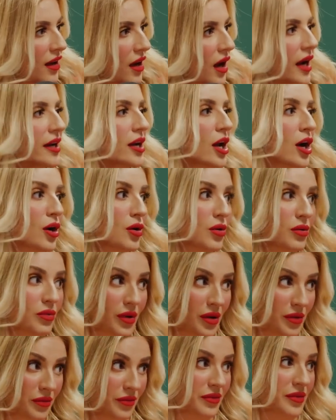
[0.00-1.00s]
Wait, I know. Really?
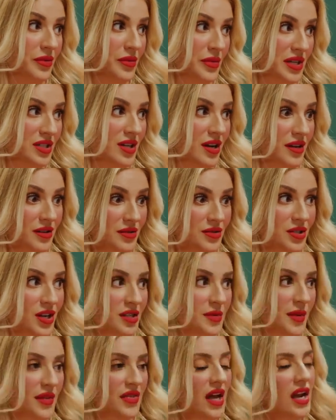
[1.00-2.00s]
Well, we talked. You
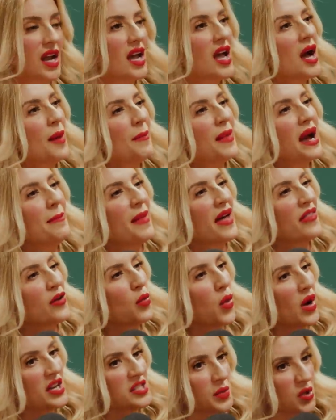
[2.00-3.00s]
talked about nuts. that. My it. mother
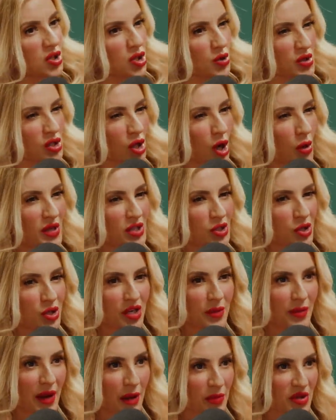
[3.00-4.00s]
was, but she was always
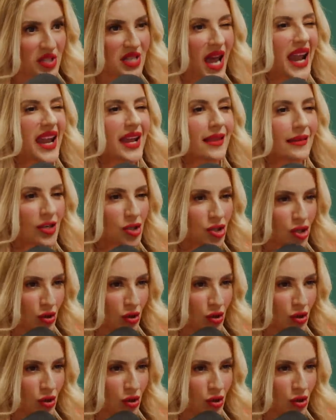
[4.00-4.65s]
good about pretending like